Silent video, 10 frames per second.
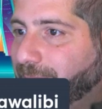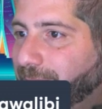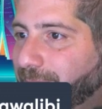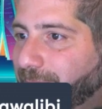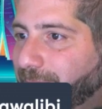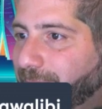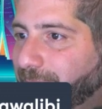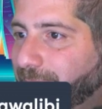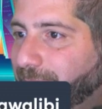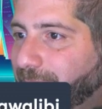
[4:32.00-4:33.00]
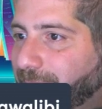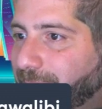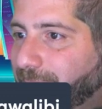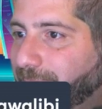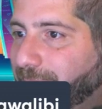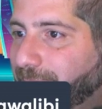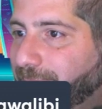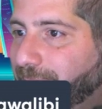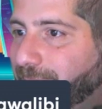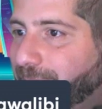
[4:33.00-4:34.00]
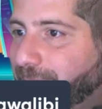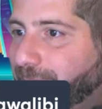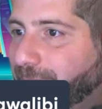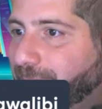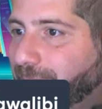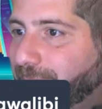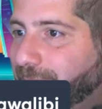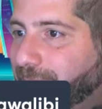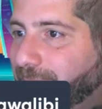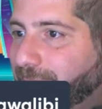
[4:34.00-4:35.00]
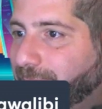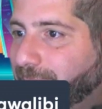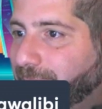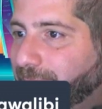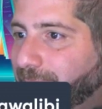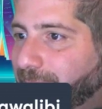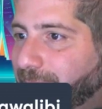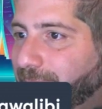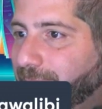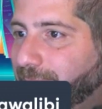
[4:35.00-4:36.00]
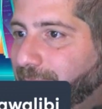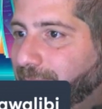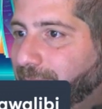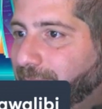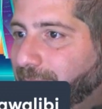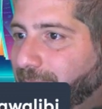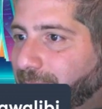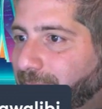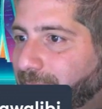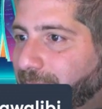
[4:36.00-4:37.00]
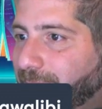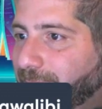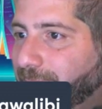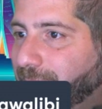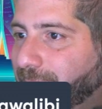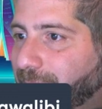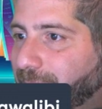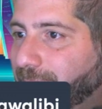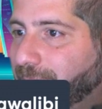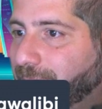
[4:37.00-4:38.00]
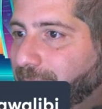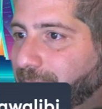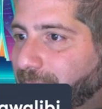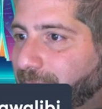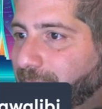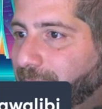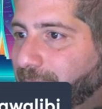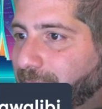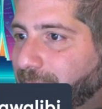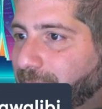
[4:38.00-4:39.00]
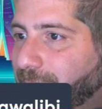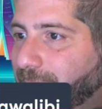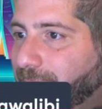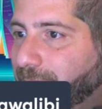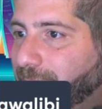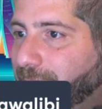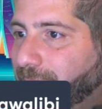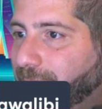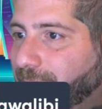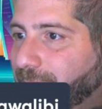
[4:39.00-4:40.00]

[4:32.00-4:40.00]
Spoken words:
(silent)